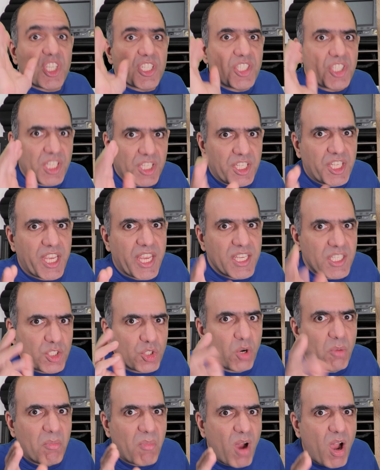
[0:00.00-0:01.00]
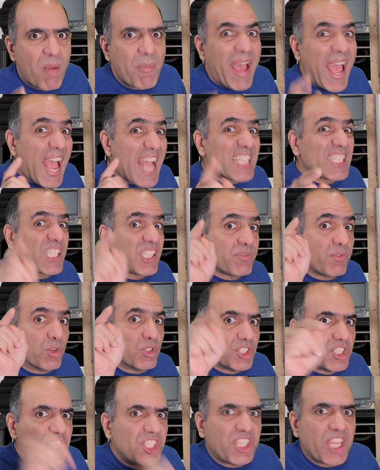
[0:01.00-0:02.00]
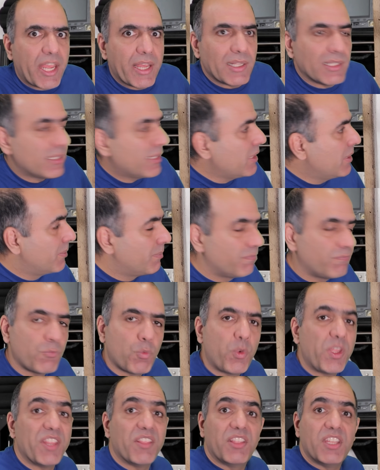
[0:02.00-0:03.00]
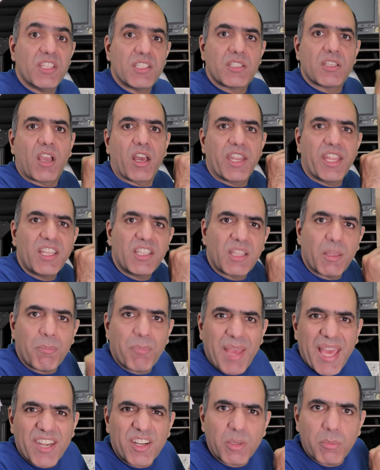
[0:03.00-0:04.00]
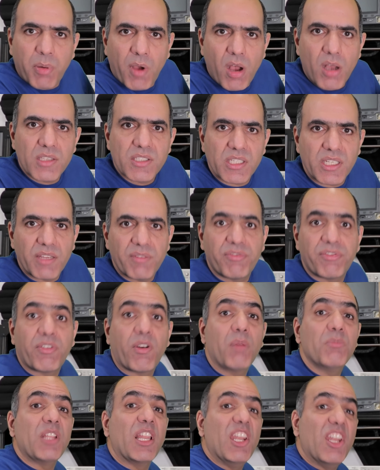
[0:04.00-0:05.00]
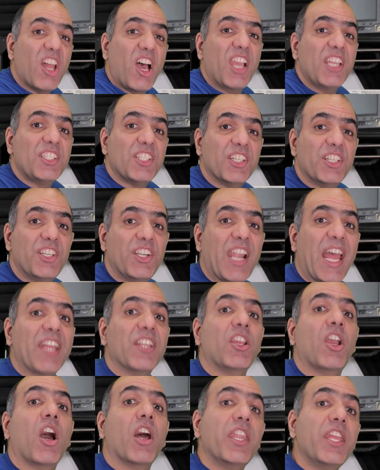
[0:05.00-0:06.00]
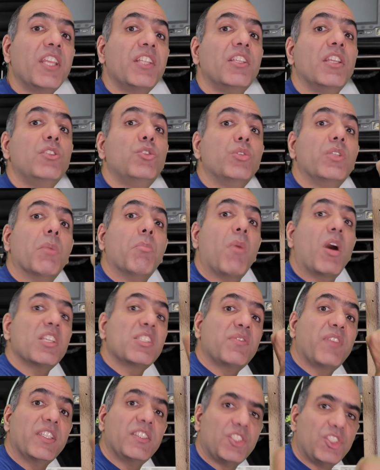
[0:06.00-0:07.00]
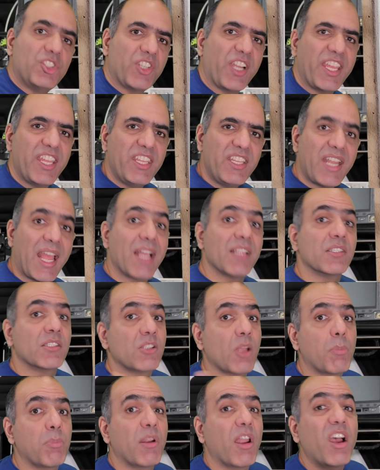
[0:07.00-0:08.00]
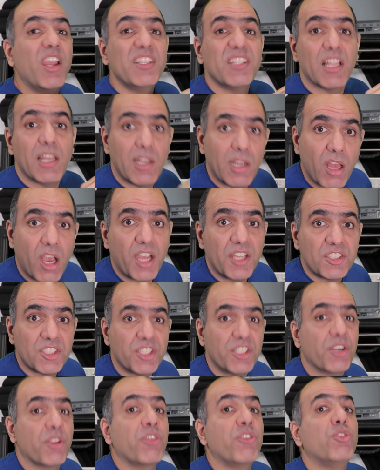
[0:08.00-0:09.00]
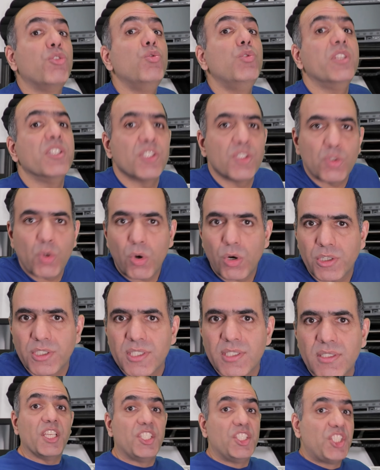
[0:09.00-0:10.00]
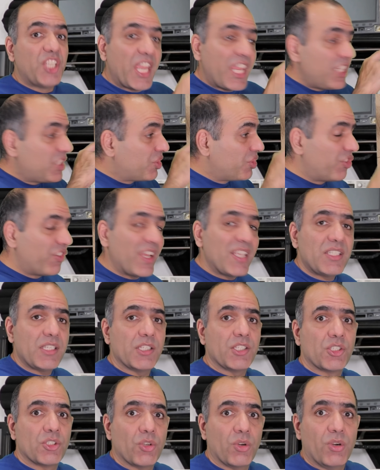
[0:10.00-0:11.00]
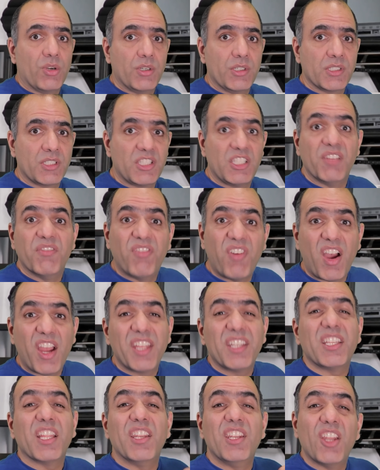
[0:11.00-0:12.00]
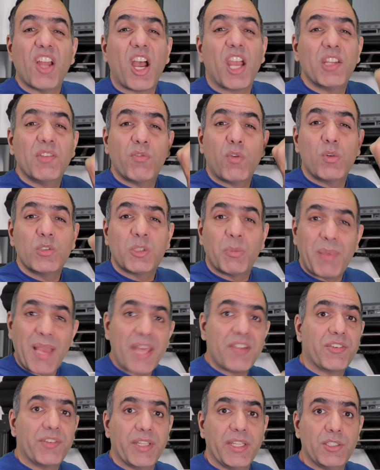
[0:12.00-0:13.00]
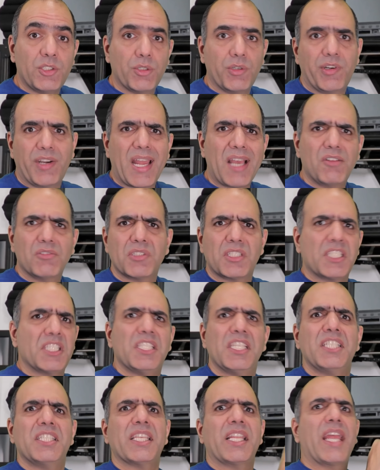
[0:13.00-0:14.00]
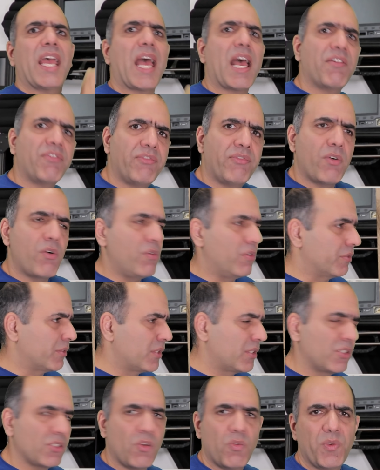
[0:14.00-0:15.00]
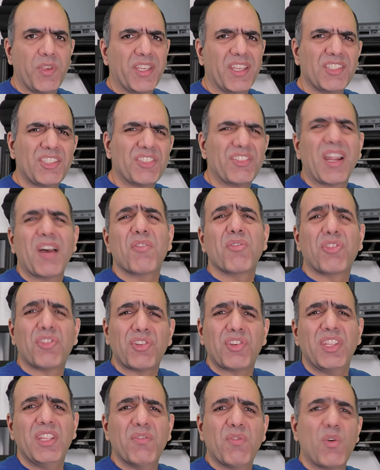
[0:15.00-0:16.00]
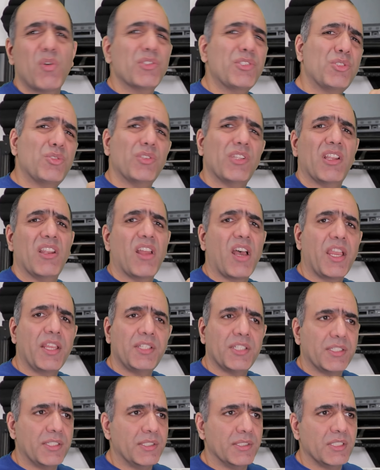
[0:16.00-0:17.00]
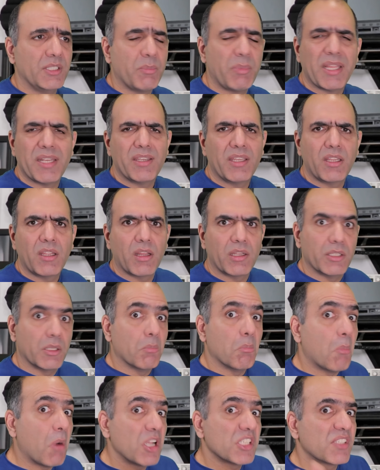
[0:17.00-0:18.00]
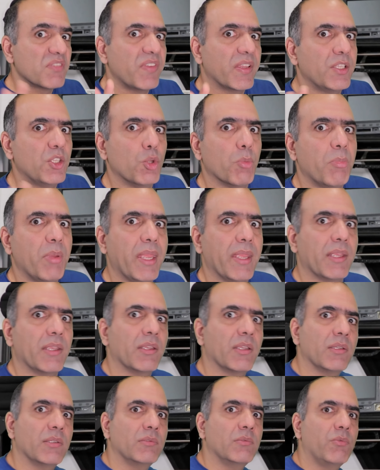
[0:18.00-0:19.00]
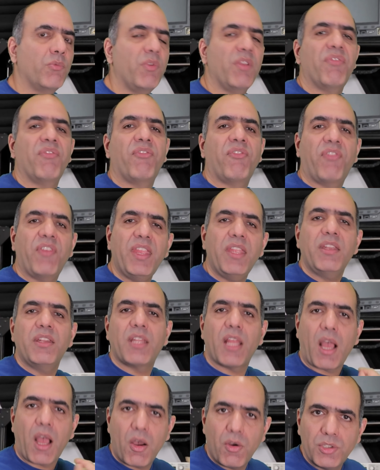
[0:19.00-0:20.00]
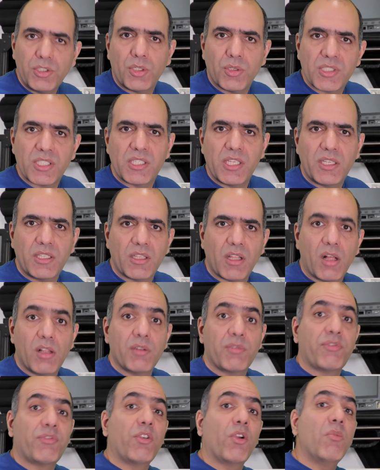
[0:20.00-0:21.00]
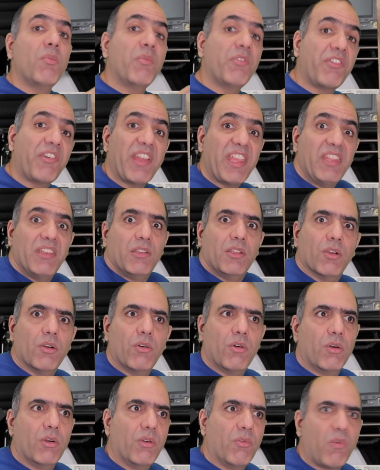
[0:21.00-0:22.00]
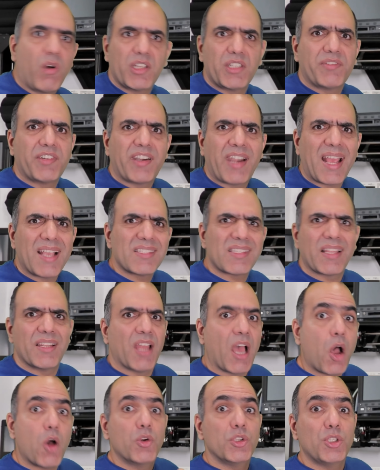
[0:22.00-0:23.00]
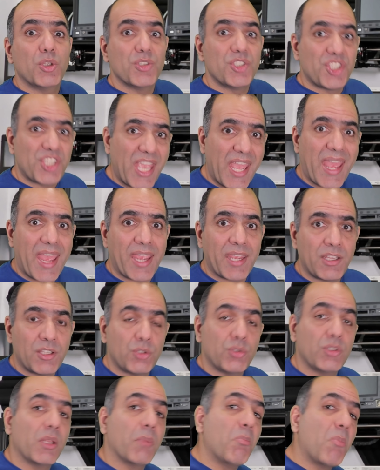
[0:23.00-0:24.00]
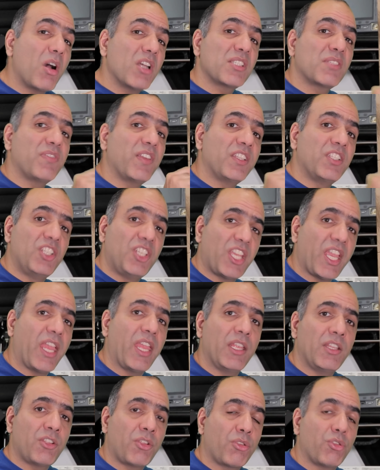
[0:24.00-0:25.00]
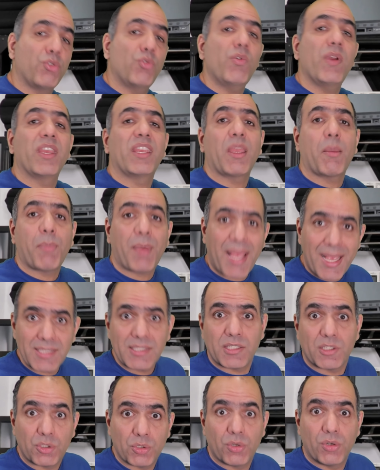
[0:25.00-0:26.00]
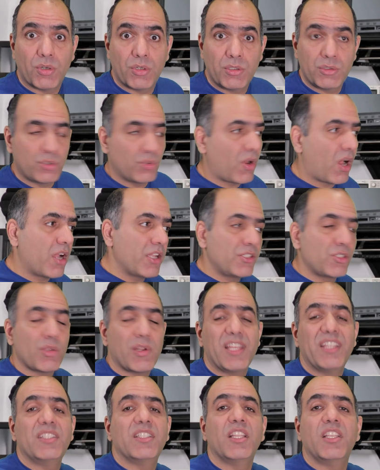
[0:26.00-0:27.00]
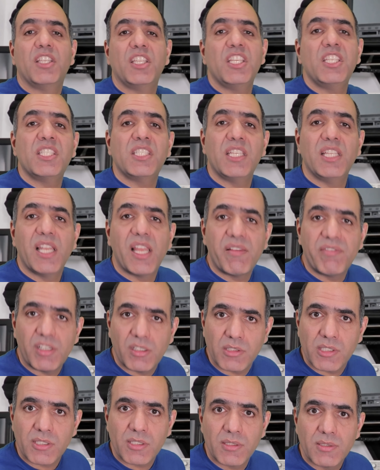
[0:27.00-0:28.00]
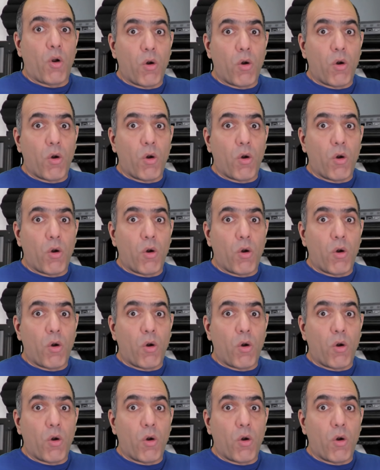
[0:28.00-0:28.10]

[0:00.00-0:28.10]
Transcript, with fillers: just in case your mom asks for details, we disconnect the battery positive from the lighter and connect it to the MOSFET drain and supply the lighter through the source. The gate resistors divide the nine volt battery to around six point five volts, so we get around three volts to the lighter, depending on the MOSFET you pick. We feed the audio signal from radio or whatever has an audio jack to the MOSFET gate through a capacitor to isolate the D C levels.